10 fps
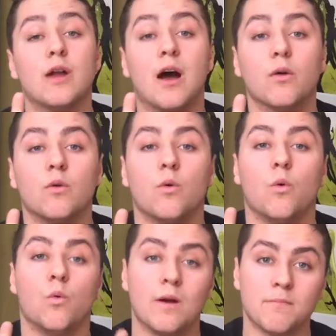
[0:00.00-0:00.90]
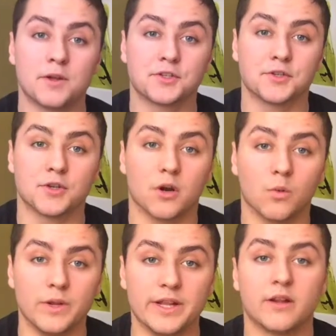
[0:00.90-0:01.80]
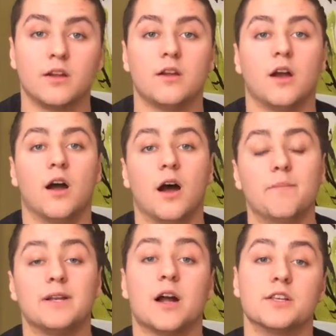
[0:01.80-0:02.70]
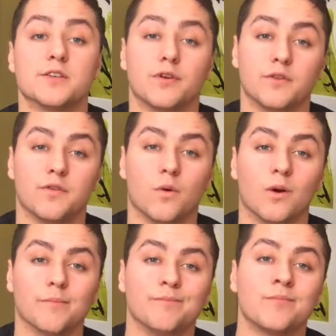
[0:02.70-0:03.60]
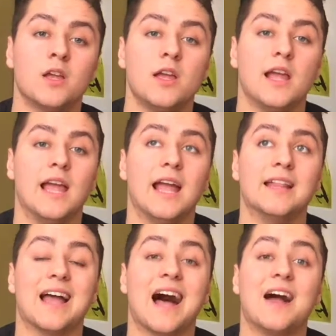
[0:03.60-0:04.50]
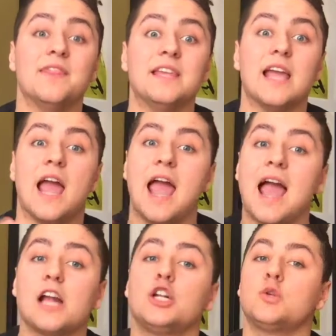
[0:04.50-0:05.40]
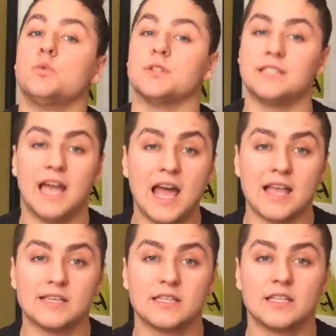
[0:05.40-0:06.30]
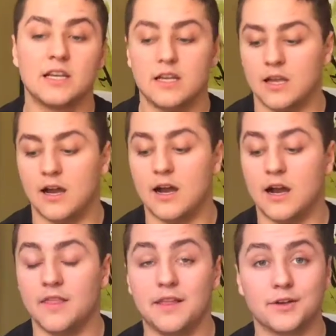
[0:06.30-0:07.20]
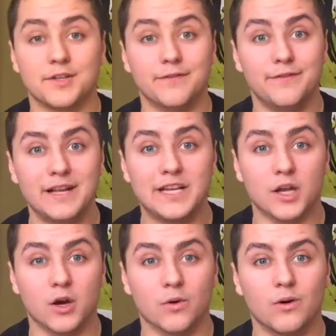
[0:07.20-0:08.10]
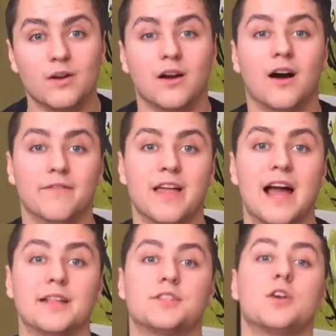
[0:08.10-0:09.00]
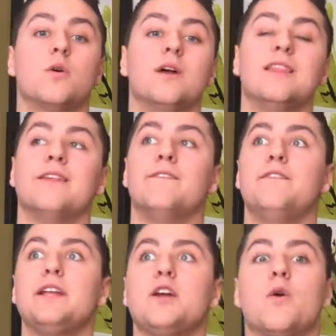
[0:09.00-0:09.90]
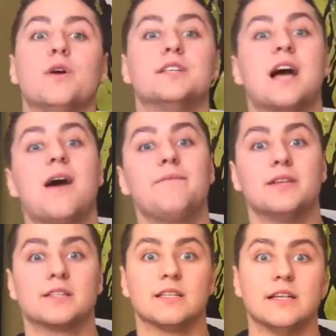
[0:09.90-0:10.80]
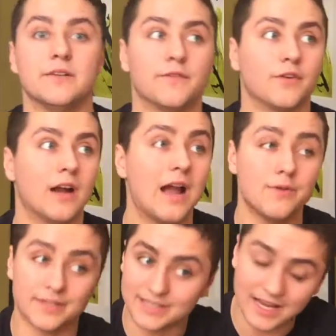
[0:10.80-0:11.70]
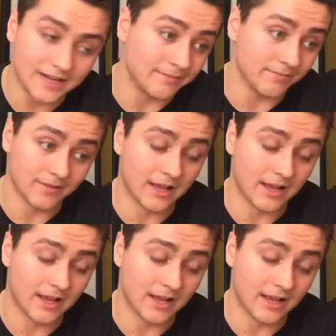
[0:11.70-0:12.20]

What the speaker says: out what muscles are weak because of her form. And on the actual test, there's a video of that. So the video is obviously, for I would say